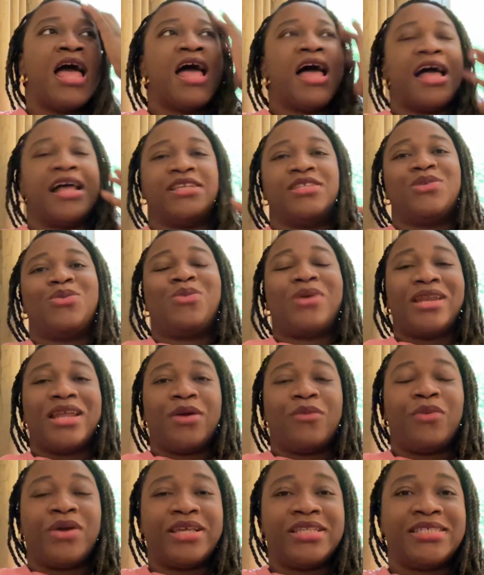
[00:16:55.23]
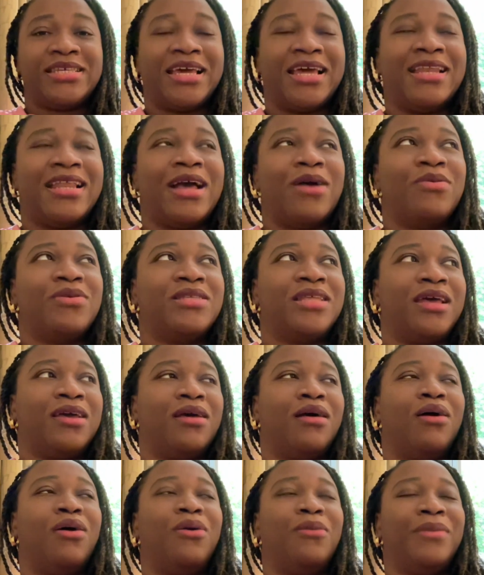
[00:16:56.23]
And so when I waited, I was like,
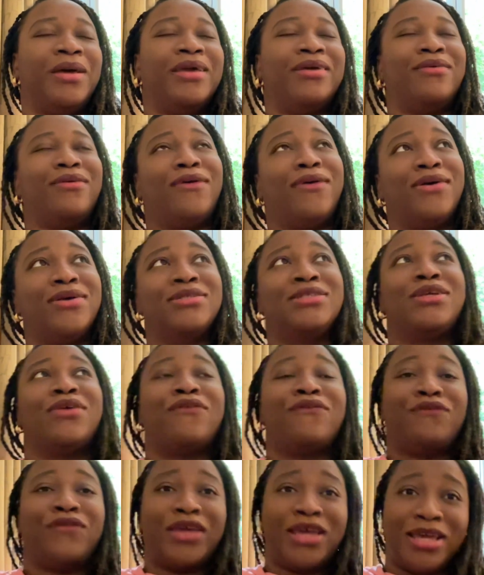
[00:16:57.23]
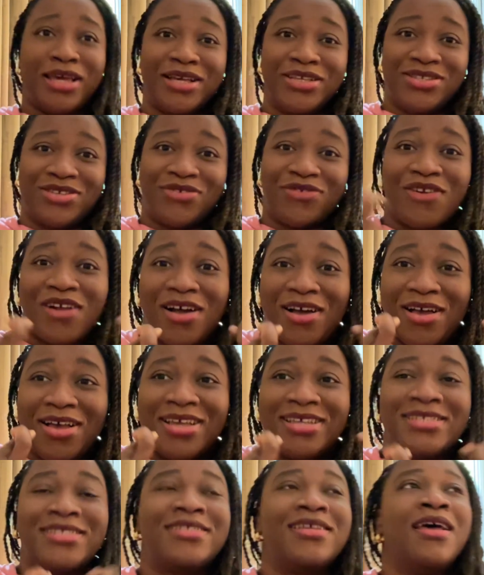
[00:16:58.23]
oh my gosh, fingers
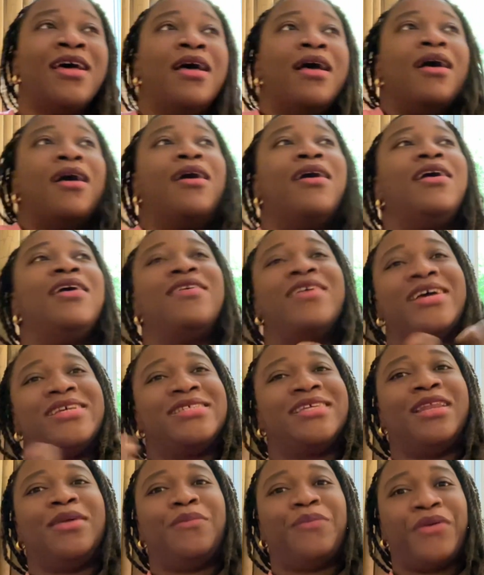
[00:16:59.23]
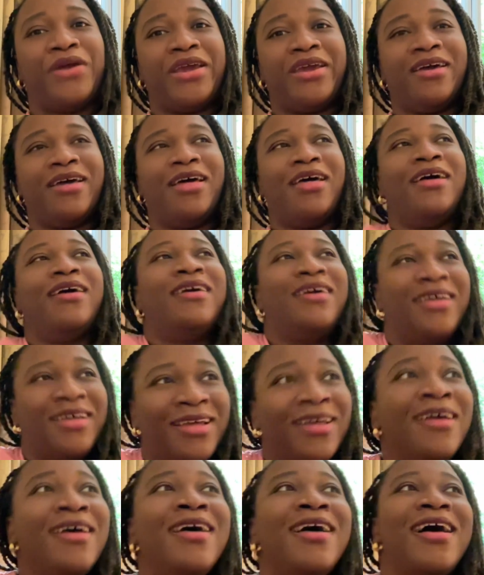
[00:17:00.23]
crossed. Oh, I said a prayer.
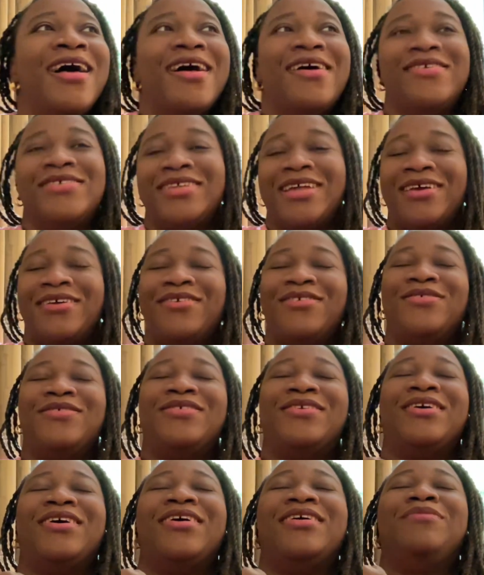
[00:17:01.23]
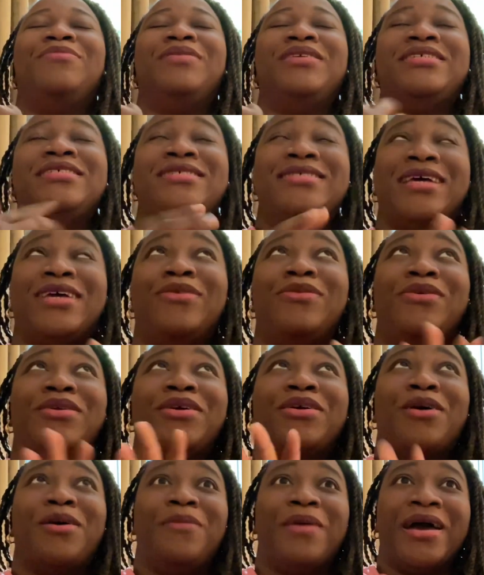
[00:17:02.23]
I was like, oh God, please, I don't want
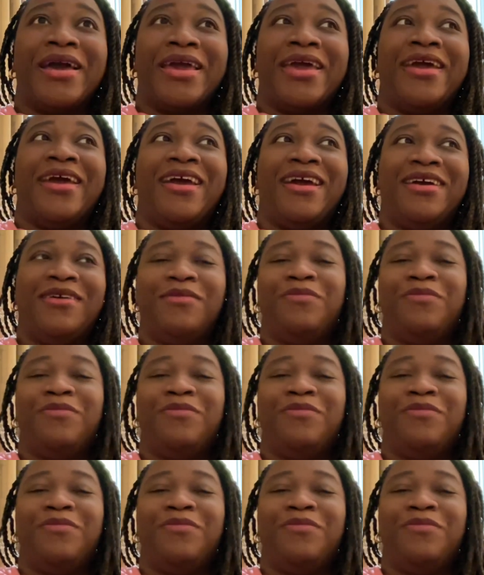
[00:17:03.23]
to come back here.